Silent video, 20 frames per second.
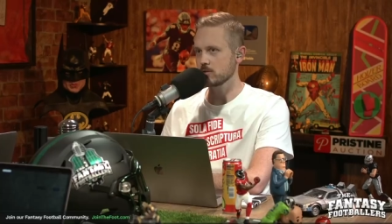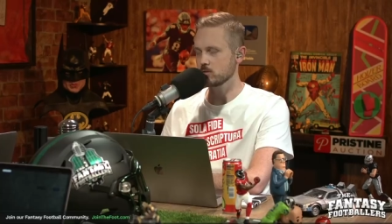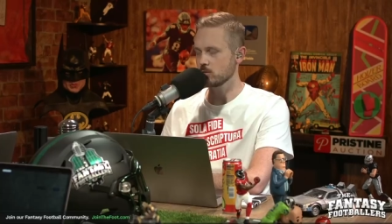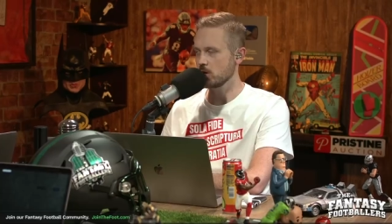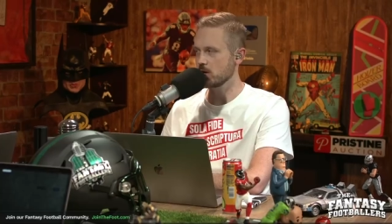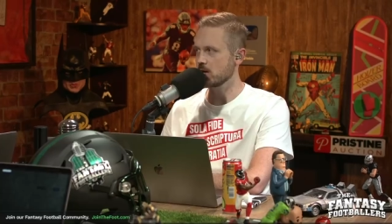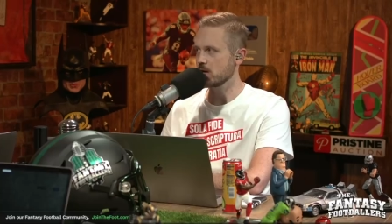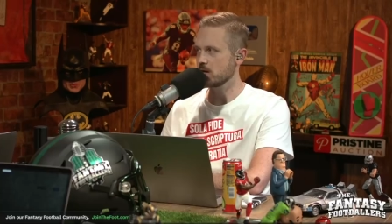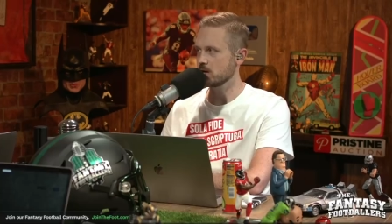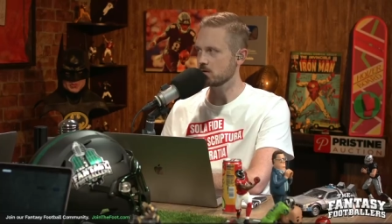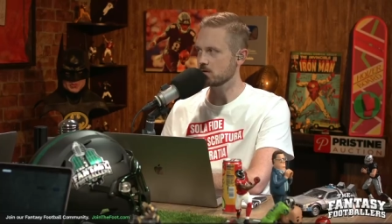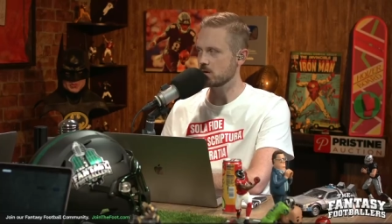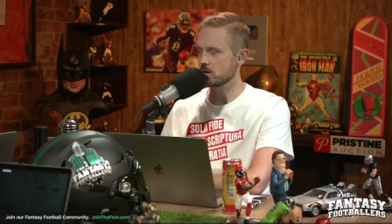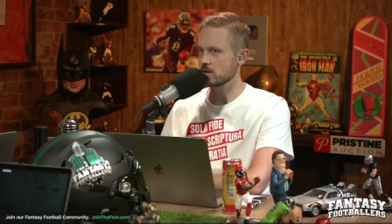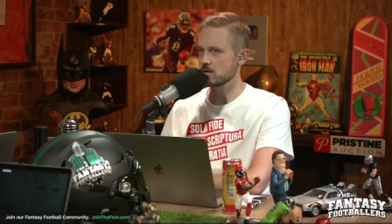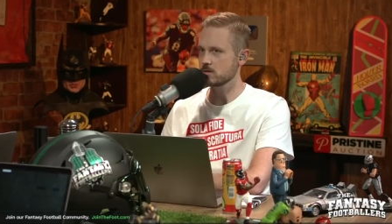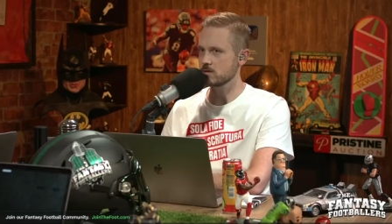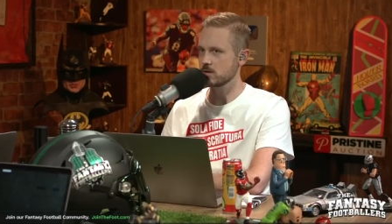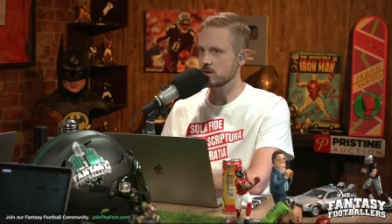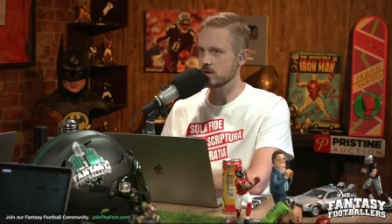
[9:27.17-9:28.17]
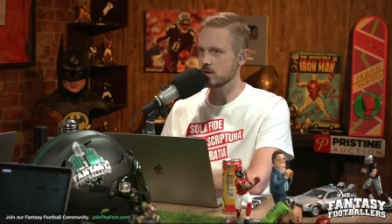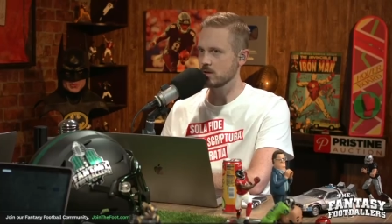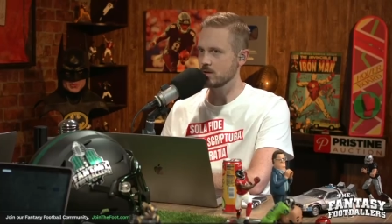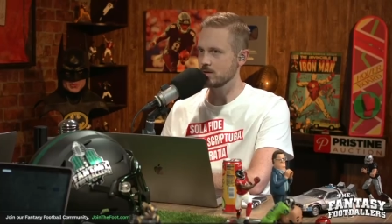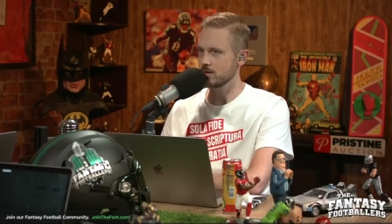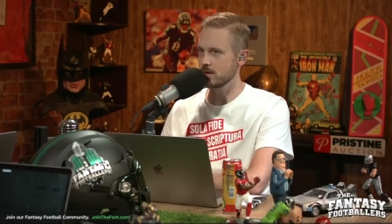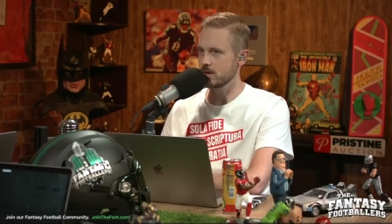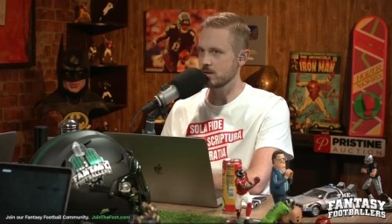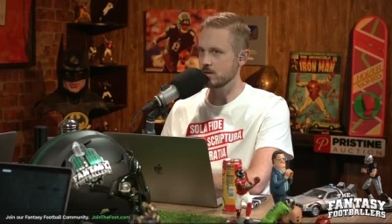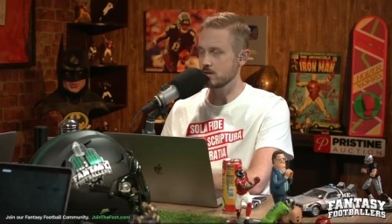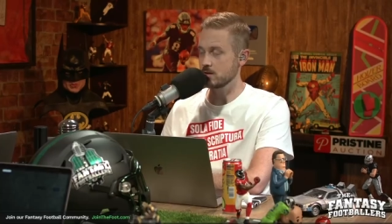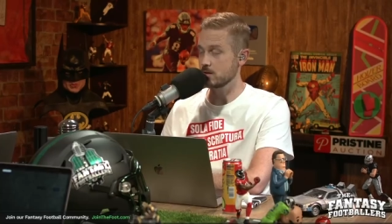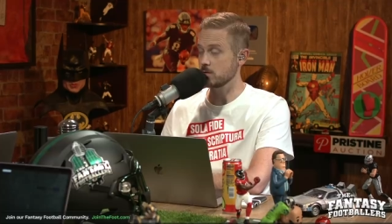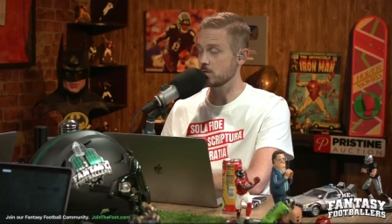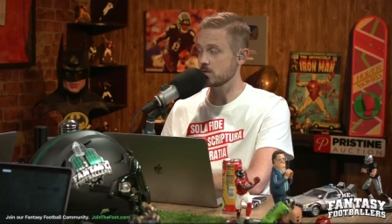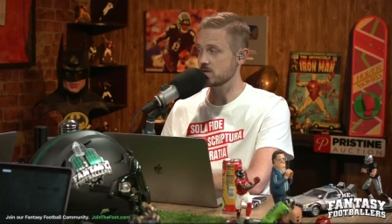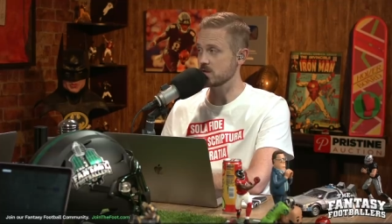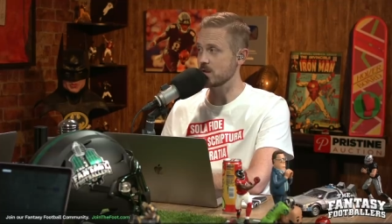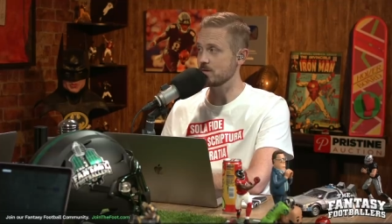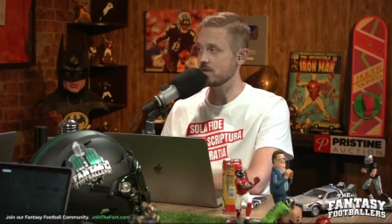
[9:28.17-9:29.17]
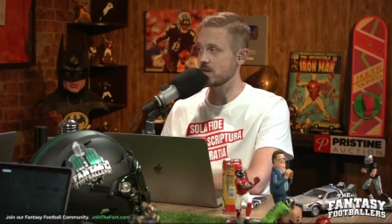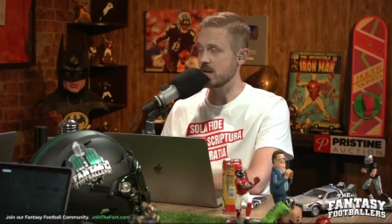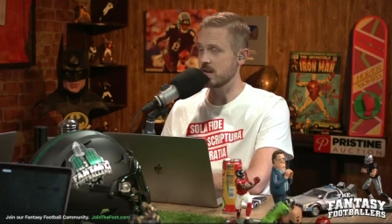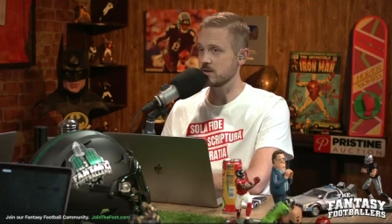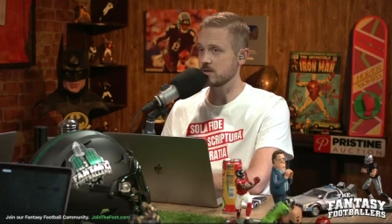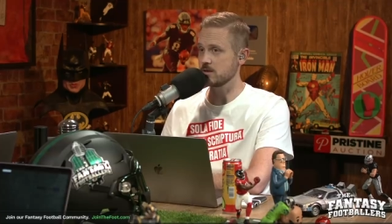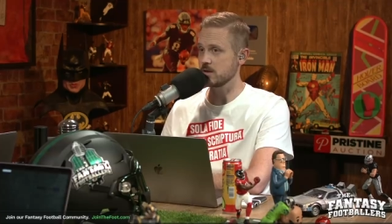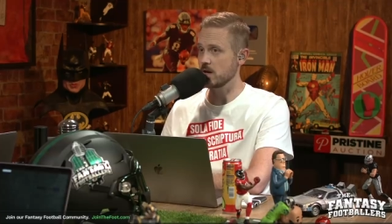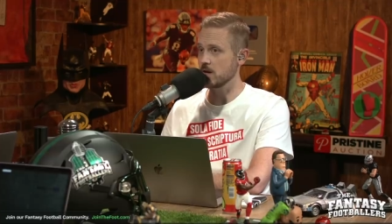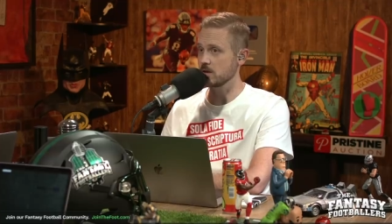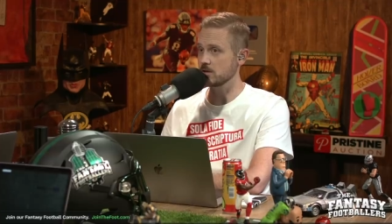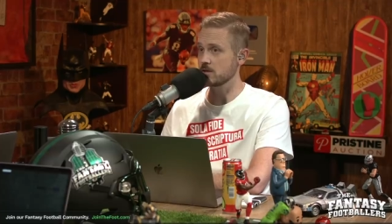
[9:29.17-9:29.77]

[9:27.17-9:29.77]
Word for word: week and I started seeing all the there were seven ACL